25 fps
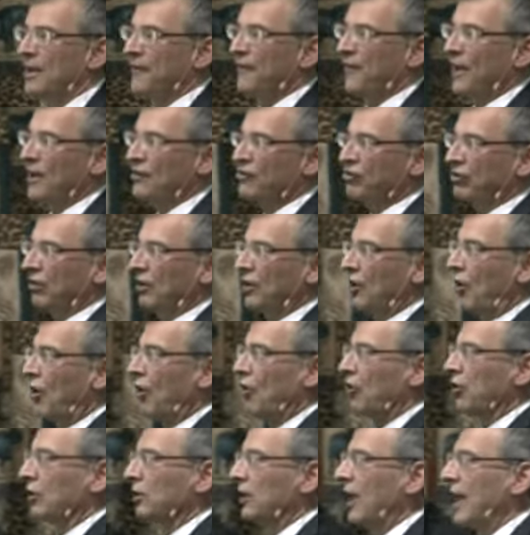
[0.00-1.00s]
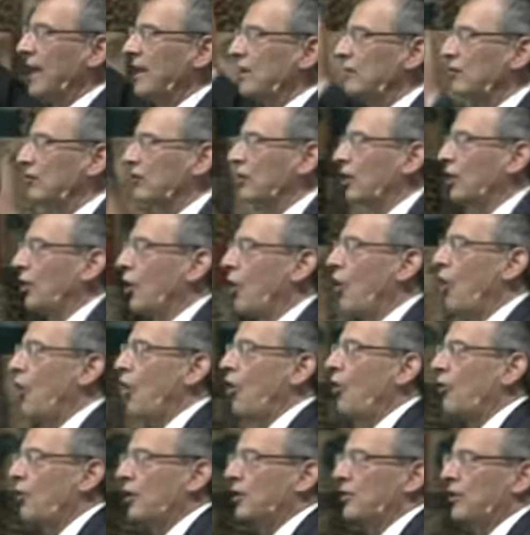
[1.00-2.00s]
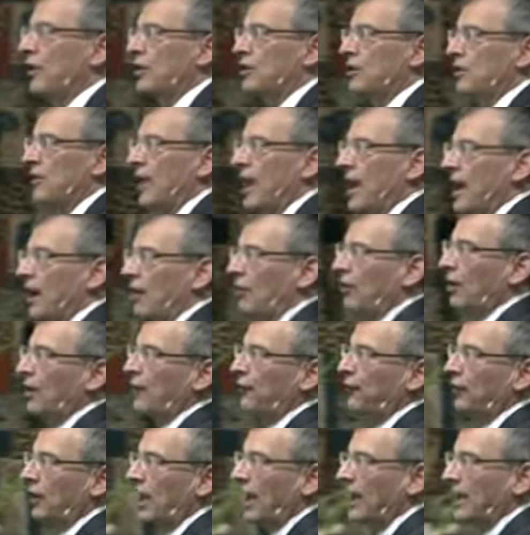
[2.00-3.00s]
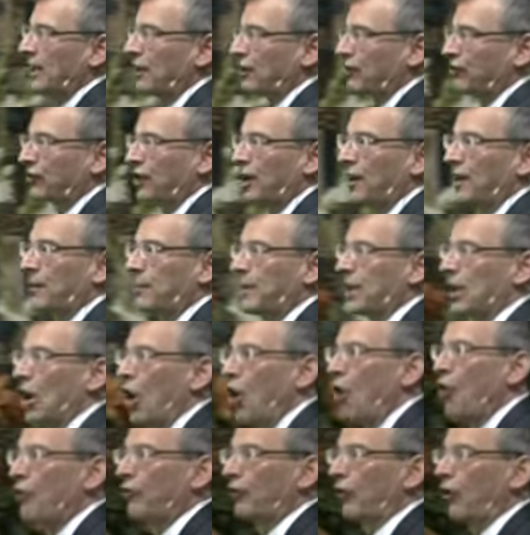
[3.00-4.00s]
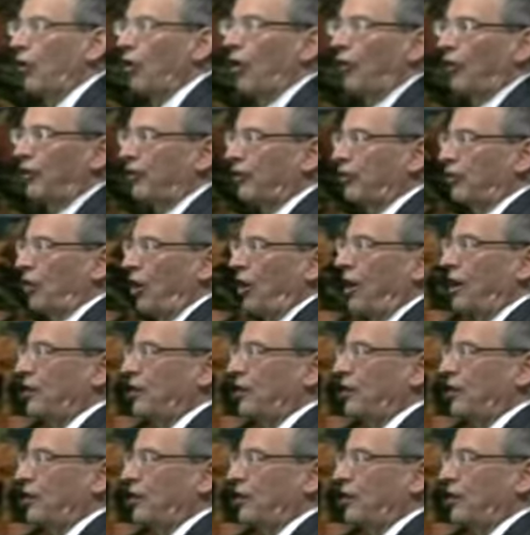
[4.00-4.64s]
and then eventually all the era of light is going to be over, all the